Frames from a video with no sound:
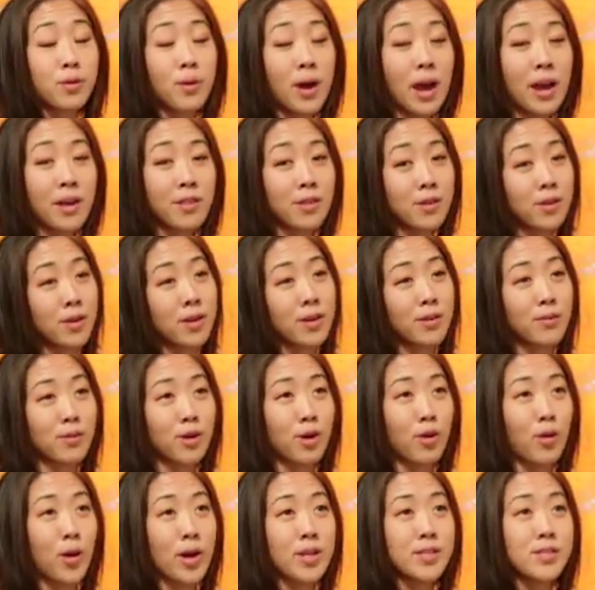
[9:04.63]
either and
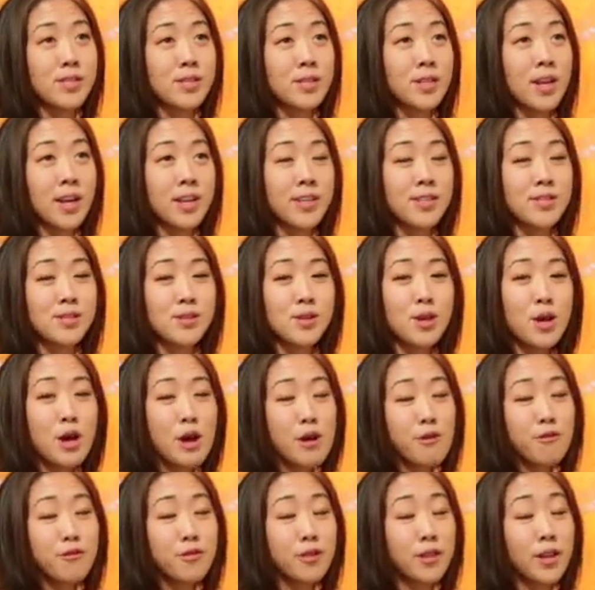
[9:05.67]
request a nice
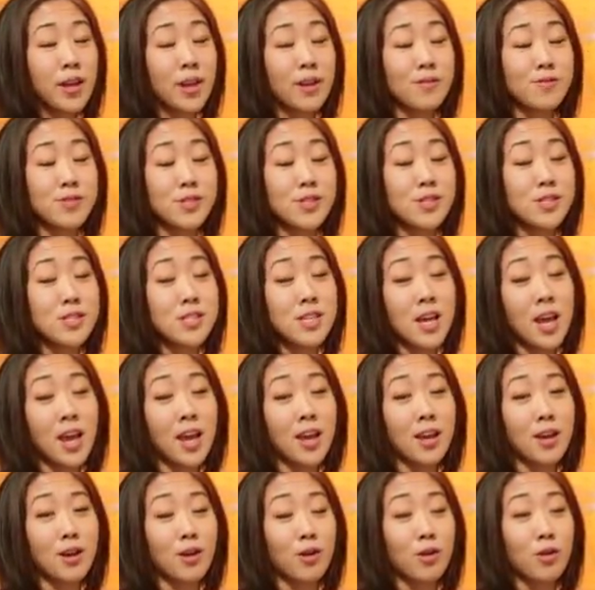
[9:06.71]
fillet of
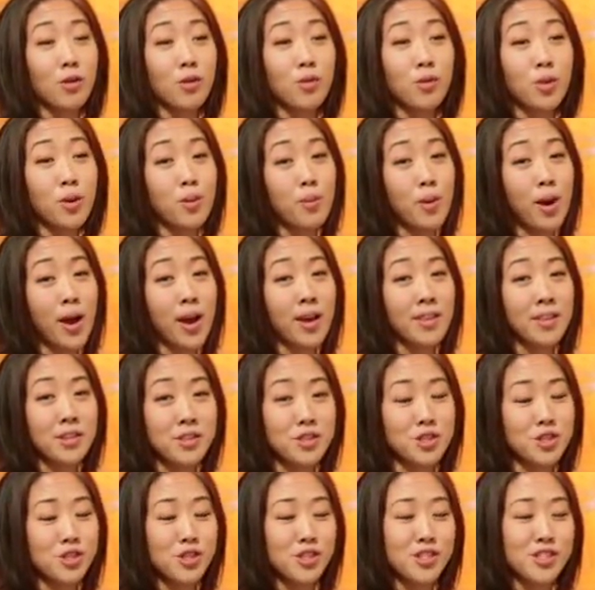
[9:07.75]
steak or a ribeye.
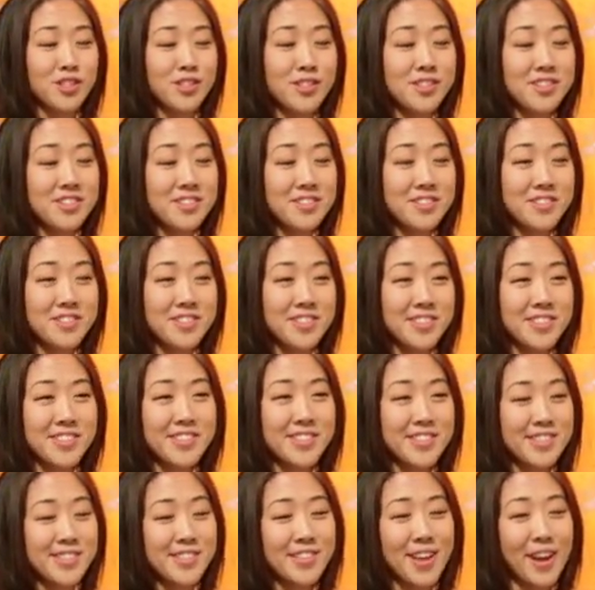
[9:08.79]
It's
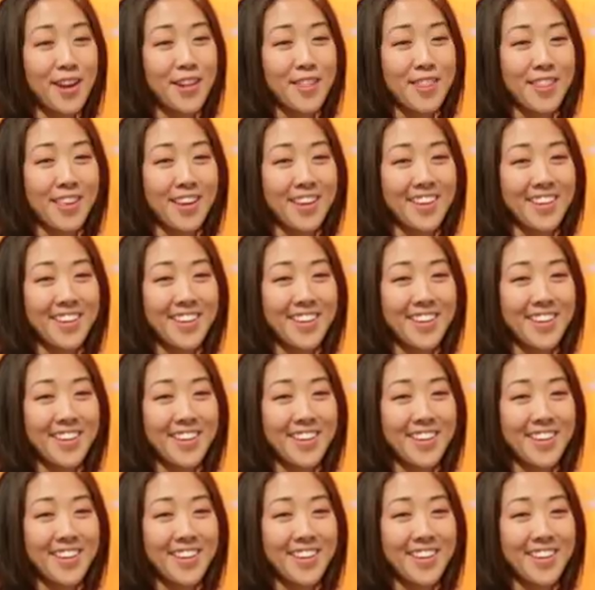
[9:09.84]
just not a thing.